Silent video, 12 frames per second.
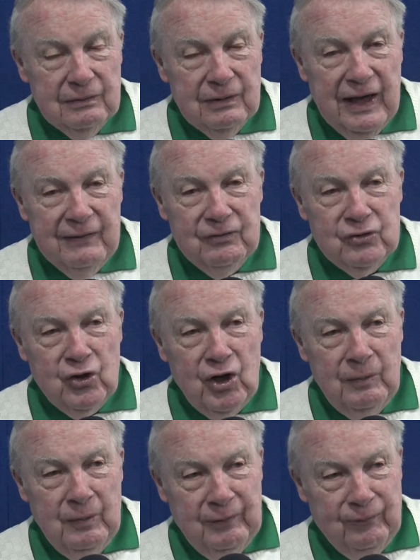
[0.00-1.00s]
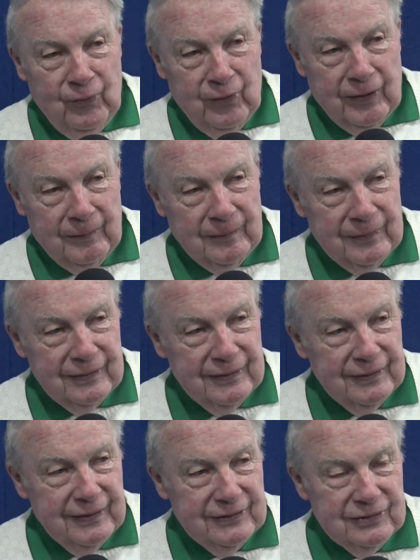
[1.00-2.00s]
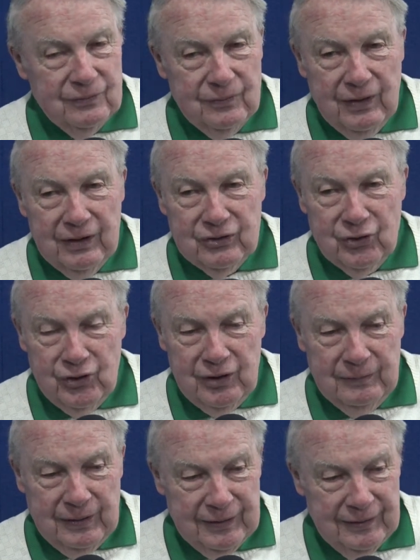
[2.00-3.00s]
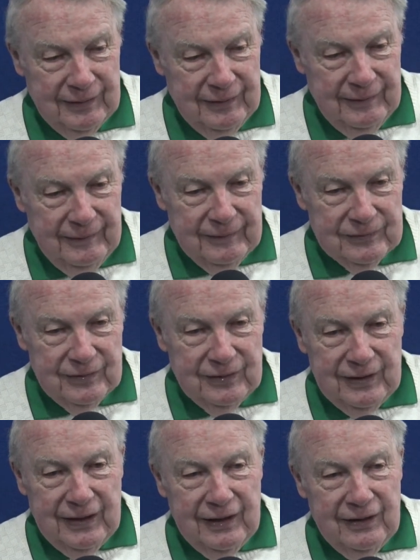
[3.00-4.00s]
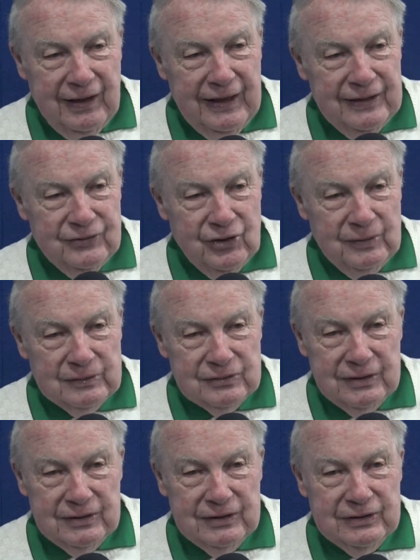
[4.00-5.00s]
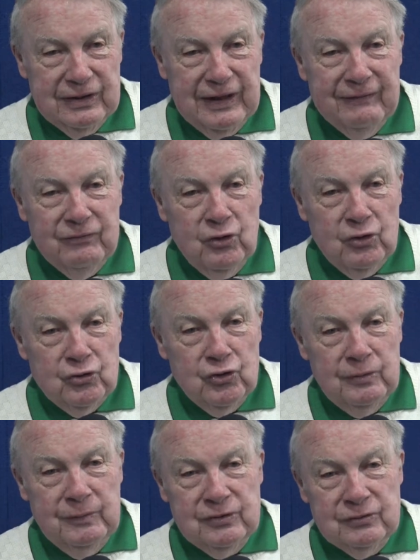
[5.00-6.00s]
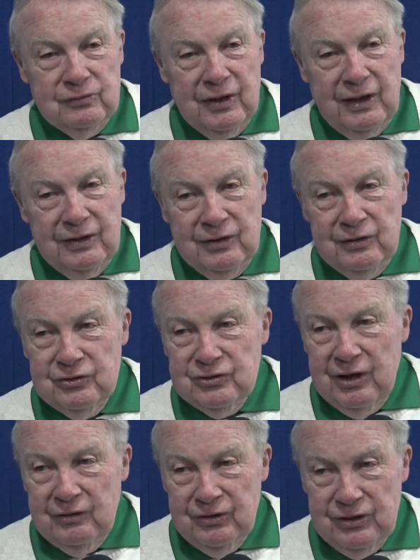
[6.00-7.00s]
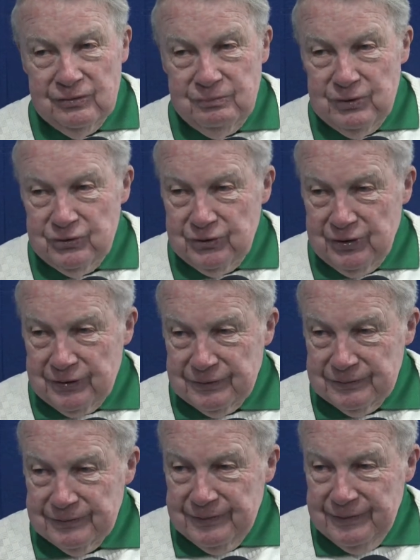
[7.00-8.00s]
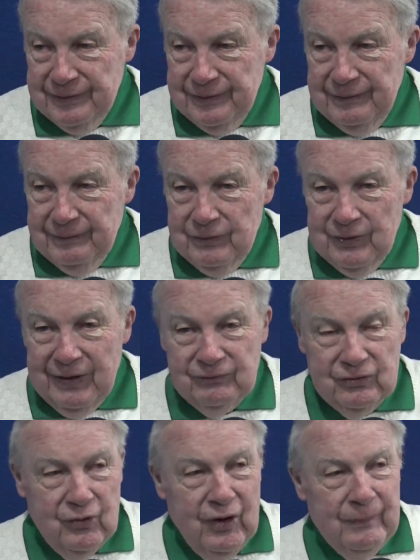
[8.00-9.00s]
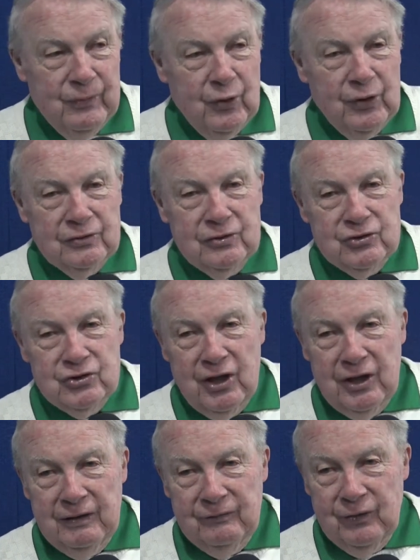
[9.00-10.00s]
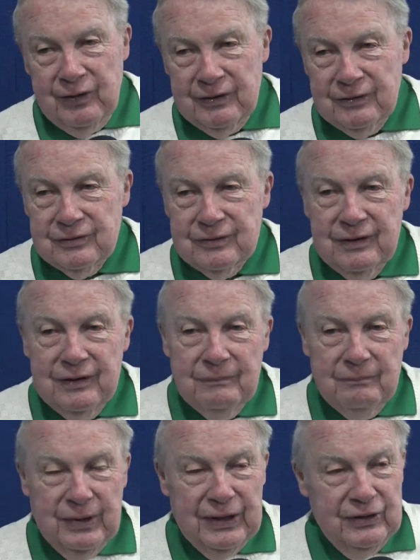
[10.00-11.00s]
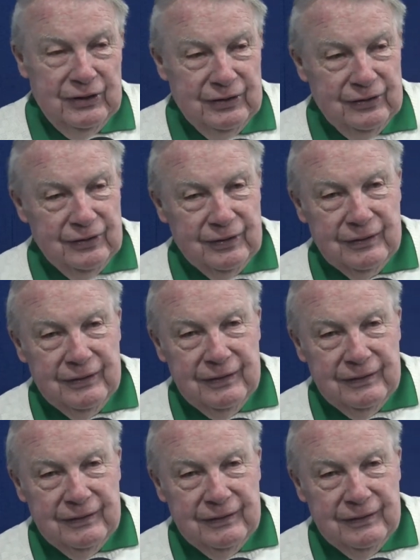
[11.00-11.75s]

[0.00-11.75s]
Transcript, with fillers: Have a tournament for them. And I said, A tournament? So they got a lot of tournaments. they have no tournaments around here in southeast Michigan. You have to go up north to Charlevoix or Midland or